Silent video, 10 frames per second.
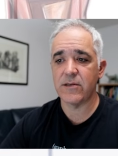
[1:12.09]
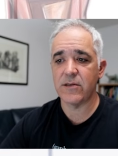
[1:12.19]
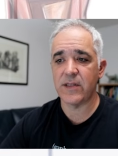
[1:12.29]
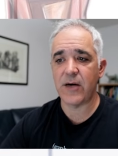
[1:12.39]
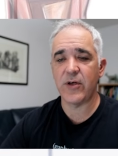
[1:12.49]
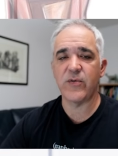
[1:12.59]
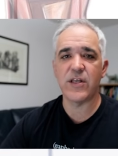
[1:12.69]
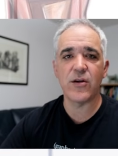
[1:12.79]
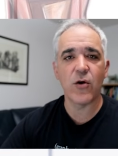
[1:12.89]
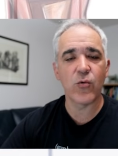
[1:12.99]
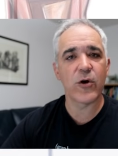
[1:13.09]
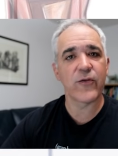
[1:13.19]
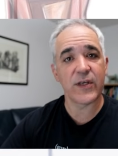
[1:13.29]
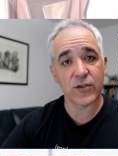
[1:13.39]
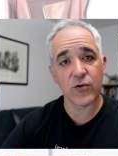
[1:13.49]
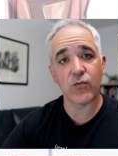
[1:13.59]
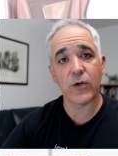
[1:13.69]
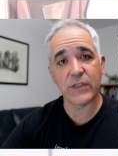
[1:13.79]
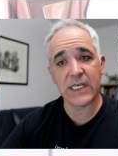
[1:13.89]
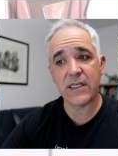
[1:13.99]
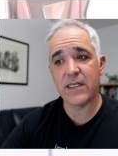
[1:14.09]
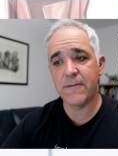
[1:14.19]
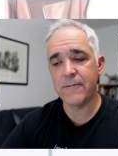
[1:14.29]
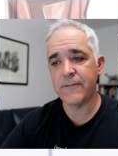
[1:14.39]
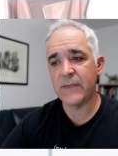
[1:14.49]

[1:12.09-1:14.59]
So that way we know where things are rotating.